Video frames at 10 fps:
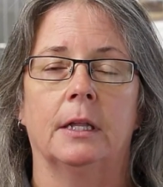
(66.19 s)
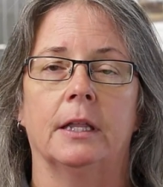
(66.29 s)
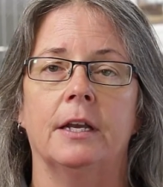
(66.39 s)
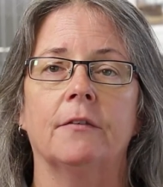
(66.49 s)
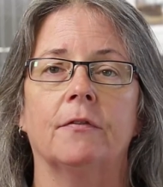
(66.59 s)

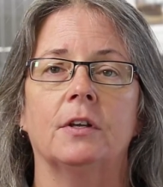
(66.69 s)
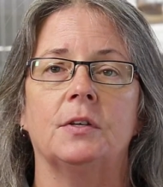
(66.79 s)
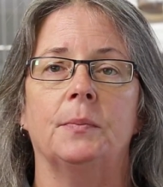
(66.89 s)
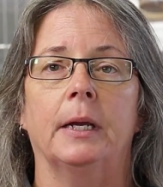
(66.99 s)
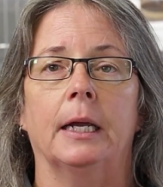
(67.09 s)
The
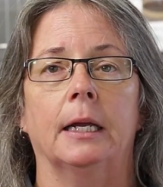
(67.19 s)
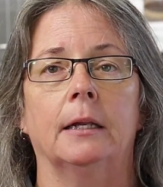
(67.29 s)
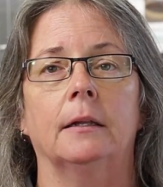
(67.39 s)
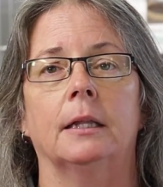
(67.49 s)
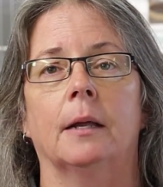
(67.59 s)
difference
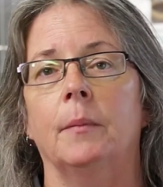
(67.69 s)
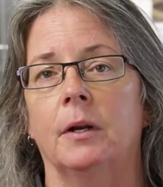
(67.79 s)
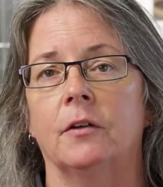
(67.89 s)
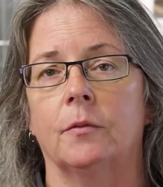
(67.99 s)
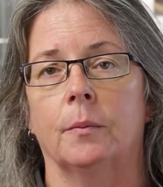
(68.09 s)
being that
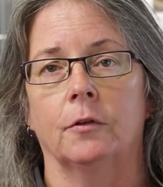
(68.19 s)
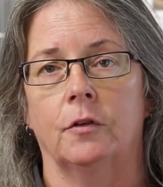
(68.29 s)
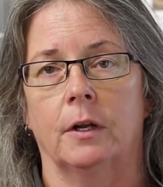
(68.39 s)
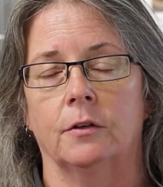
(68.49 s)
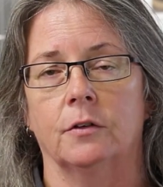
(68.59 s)
municipal
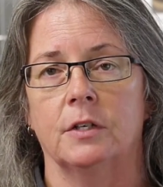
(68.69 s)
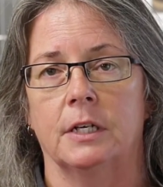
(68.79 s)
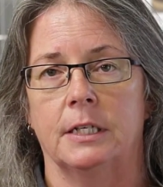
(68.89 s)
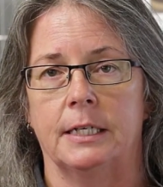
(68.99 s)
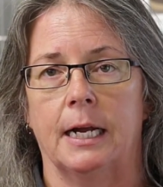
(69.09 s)
shelters
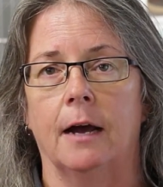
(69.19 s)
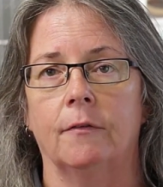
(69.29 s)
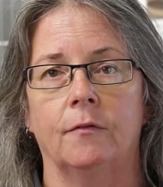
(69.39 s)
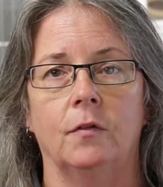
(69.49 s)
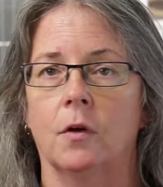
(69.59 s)
and
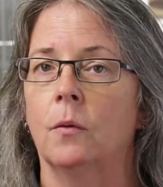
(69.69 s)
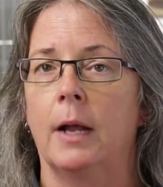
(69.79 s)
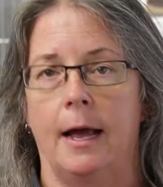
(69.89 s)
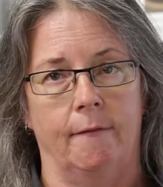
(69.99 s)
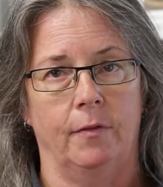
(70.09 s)
staff don't
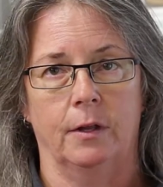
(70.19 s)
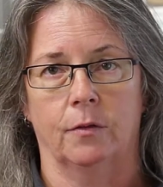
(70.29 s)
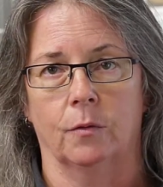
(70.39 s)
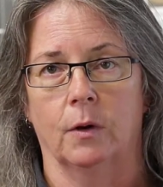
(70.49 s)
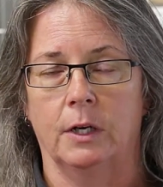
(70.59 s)
have the
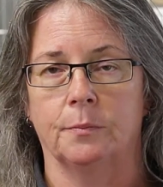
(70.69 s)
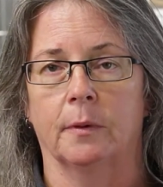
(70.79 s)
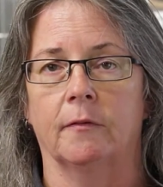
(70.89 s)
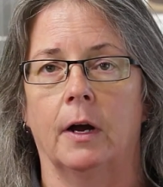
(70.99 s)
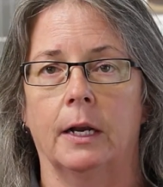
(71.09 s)
authorities
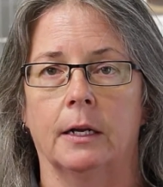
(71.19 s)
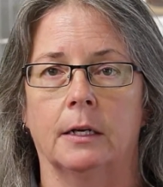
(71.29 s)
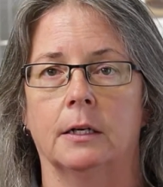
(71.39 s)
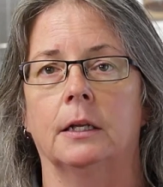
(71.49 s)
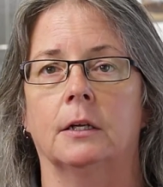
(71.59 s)
provided
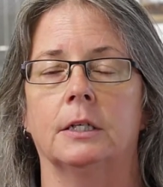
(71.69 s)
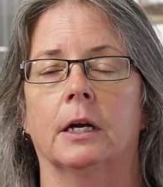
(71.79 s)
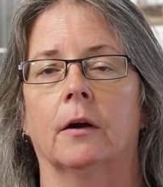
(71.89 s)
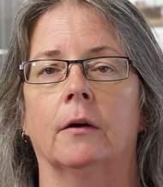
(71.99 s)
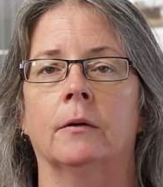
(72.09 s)
under the
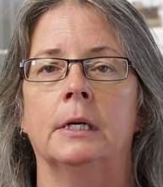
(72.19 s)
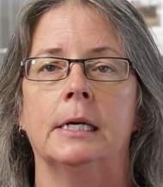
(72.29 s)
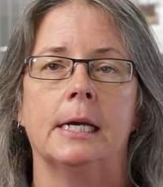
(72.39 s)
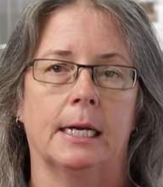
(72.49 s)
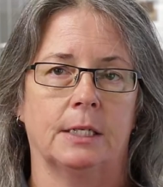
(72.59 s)
Ontario
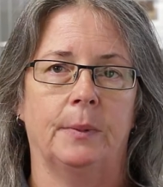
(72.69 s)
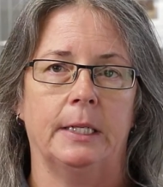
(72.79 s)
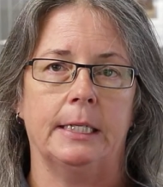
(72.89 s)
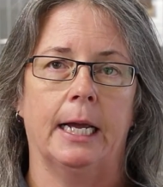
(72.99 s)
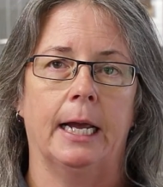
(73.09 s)

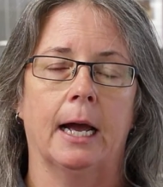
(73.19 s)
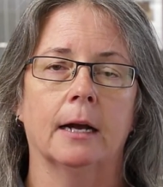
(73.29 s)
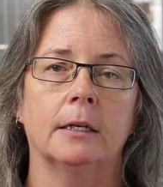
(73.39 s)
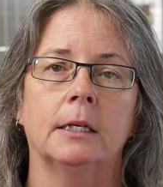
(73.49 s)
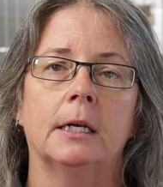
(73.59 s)
SPCA
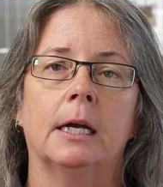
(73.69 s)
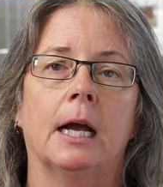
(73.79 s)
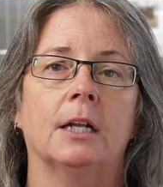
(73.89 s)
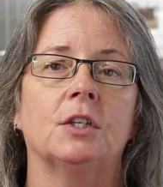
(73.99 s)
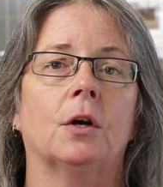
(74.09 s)
Act.
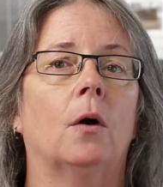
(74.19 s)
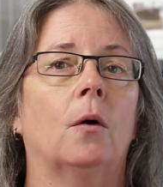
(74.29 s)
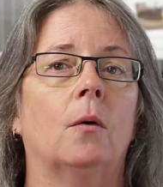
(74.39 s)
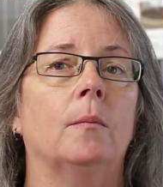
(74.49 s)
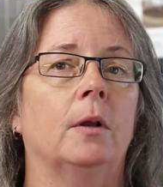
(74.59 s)
And
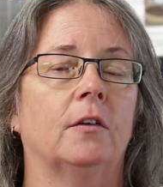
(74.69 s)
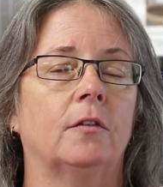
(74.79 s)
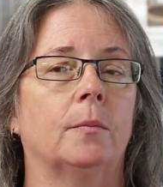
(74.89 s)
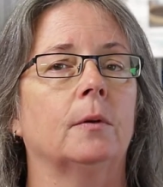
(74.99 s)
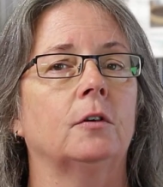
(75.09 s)
so
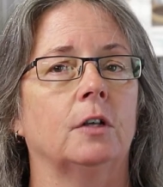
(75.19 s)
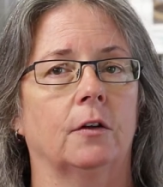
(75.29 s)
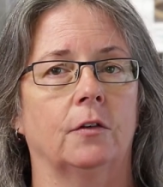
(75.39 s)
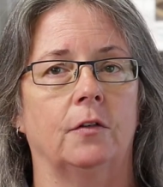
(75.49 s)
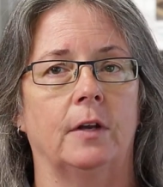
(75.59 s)
municipal
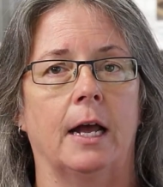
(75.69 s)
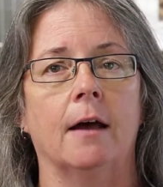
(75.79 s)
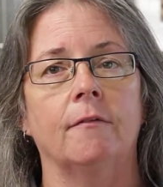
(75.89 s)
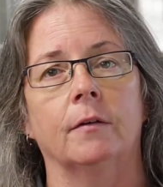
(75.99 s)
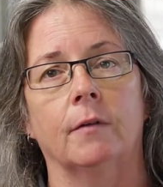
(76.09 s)
shelter
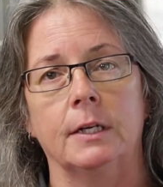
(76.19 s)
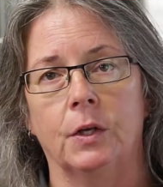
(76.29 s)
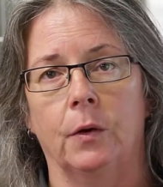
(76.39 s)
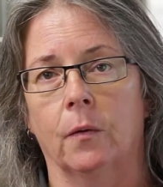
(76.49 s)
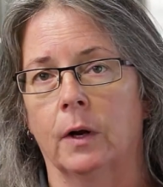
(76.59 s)
staff and
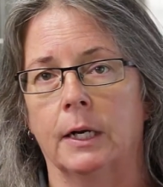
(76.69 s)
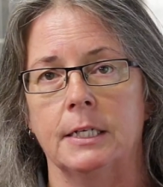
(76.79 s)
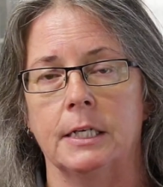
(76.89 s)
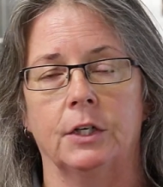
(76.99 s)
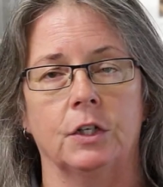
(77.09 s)
rescue
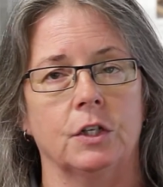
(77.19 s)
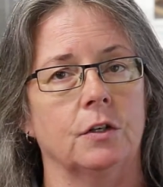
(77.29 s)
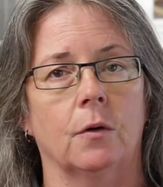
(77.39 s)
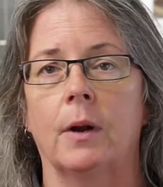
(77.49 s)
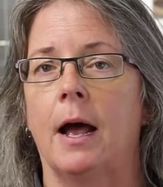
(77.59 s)
organizations
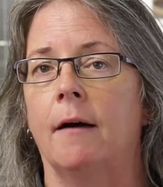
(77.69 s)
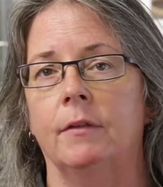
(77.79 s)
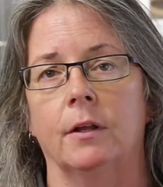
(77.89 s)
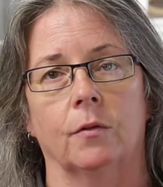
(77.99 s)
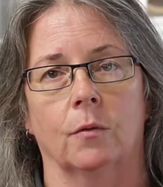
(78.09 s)
don't have
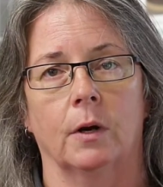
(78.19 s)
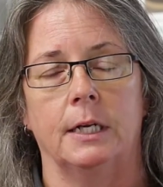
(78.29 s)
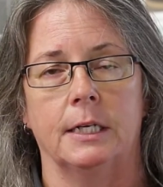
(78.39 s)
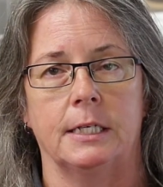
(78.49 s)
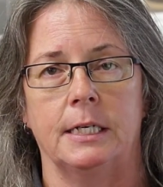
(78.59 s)
the authority
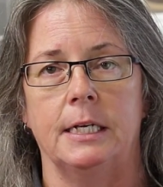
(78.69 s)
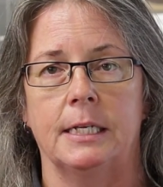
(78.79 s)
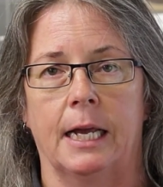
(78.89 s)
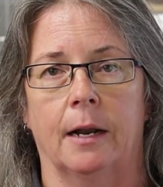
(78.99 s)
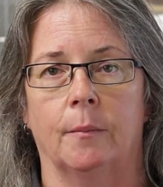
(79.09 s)
to
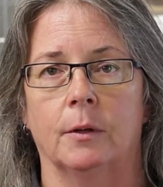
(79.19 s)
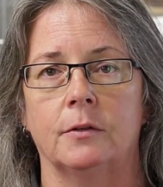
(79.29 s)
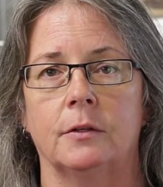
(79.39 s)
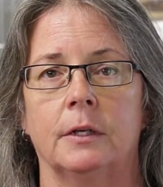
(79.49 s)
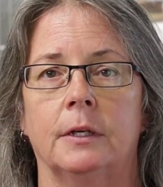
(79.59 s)
seize
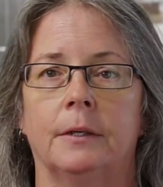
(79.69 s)
animals.